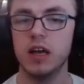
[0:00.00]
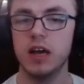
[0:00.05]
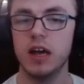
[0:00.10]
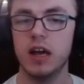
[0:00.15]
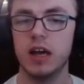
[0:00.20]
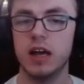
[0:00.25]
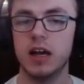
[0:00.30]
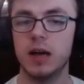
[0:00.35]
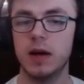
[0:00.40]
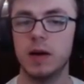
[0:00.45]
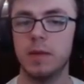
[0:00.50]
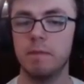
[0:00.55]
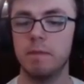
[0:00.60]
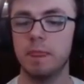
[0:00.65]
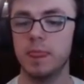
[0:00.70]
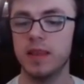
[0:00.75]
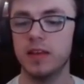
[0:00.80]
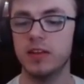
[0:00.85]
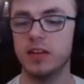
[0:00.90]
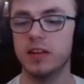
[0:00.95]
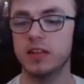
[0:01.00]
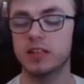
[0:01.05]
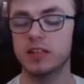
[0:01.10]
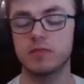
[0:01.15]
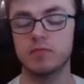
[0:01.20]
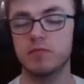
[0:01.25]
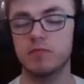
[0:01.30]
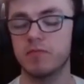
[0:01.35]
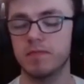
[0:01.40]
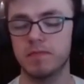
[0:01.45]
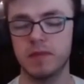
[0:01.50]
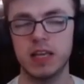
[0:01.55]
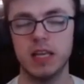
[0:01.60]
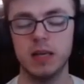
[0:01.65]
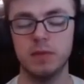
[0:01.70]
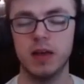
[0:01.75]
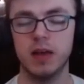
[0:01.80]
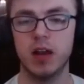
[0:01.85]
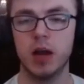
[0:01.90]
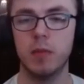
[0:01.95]
You just keep
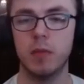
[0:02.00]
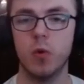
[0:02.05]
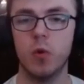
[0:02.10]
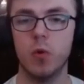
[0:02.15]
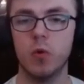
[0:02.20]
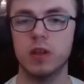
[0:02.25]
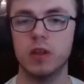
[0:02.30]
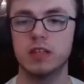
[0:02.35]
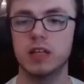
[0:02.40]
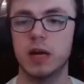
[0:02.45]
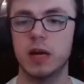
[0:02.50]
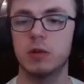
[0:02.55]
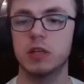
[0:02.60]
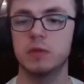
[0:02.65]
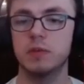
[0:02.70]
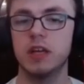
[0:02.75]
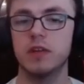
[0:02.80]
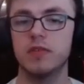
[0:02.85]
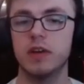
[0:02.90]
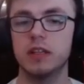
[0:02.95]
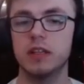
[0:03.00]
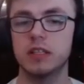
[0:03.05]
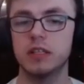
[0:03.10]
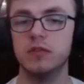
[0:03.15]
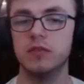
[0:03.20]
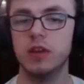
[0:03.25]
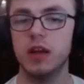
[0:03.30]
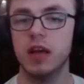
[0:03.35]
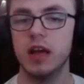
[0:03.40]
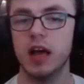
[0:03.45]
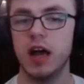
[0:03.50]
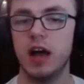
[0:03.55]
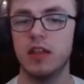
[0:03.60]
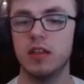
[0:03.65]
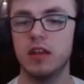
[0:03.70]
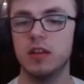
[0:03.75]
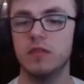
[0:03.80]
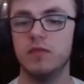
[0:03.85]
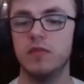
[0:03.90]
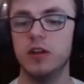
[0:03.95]
that up all the time whilst being offensive, and
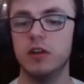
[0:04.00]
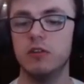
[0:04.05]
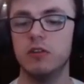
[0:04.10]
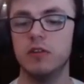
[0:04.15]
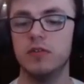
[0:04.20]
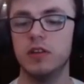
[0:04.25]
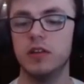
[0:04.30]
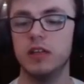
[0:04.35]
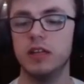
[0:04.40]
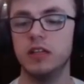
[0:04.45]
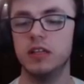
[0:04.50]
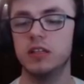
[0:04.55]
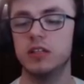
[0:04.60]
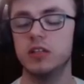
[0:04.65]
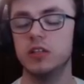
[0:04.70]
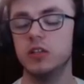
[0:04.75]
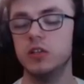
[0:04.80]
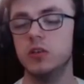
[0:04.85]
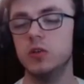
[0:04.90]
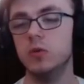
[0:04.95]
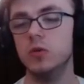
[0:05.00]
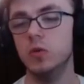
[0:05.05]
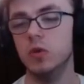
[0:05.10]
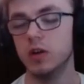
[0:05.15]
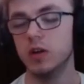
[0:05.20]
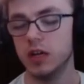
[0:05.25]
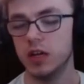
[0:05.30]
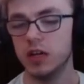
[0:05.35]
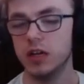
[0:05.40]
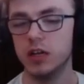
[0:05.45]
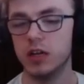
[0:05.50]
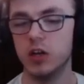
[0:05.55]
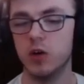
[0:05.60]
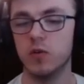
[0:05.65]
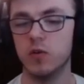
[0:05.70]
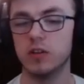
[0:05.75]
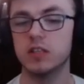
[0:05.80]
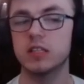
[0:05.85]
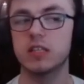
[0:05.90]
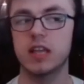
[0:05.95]
then Vigor if you need to, you know,
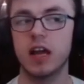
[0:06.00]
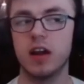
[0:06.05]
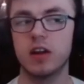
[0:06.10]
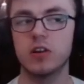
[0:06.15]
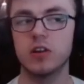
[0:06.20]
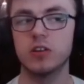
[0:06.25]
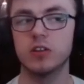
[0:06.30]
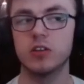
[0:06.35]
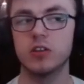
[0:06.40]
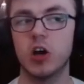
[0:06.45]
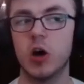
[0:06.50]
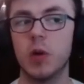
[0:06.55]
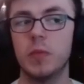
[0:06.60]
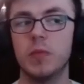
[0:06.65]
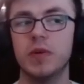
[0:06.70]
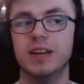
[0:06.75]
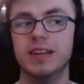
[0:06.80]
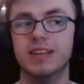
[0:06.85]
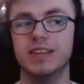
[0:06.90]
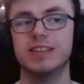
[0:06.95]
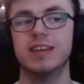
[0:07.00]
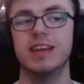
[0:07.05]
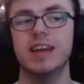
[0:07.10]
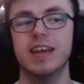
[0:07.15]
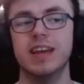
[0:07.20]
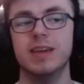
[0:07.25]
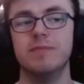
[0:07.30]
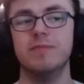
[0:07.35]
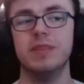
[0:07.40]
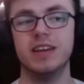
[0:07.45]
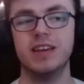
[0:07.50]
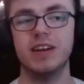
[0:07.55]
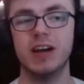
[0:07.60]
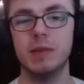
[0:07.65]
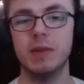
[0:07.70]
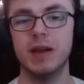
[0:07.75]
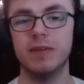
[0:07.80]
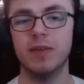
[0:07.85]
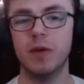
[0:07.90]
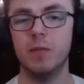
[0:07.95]
stack on top and
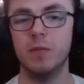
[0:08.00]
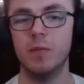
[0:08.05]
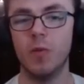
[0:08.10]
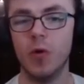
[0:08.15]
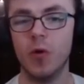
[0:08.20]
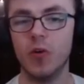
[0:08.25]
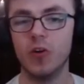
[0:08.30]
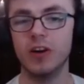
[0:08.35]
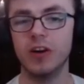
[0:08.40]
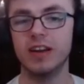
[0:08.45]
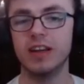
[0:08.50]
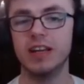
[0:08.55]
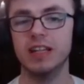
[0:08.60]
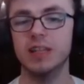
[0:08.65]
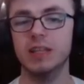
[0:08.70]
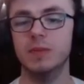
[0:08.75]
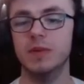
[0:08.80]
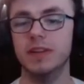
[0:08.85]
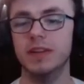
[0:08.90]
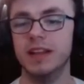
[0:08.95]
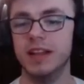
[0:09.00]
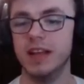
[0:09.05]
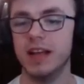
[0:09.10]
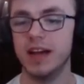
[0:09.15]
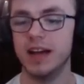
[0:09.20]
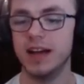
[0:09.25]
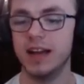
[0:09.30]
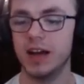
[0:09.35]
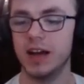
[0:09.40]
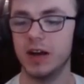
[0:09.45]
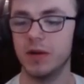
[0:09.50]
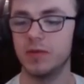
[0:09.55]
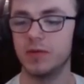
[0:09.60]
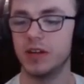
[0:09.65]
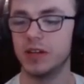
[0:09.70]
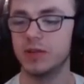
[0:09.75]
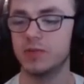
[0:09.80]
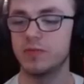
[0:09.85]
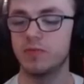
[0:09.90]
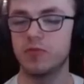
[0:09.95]
become even more unkillable. And I'll
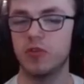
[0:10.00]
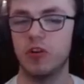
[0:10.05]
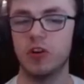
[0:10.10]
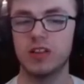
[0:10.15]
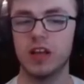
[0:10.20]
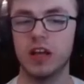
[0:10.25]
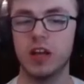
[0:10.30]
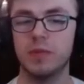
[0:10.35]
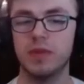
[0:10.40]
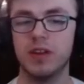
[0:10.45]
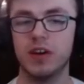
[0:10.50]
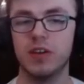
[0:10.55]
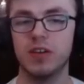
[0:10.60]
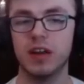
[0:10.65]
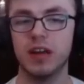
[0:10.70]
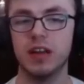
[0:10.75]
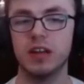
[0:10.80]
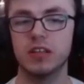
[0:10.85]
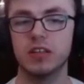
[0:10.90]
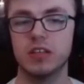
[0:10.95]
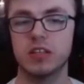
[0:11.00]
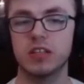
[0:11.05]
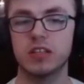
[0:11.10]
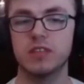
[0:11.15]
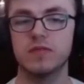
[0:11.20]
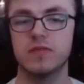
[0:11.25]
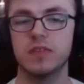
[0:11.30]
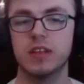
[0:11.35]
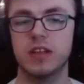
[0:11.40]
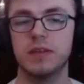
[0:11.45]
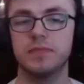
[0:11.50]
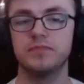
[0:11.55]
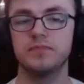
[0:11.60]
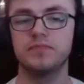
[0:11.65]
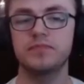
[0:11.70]
just proc that up now again, just for that.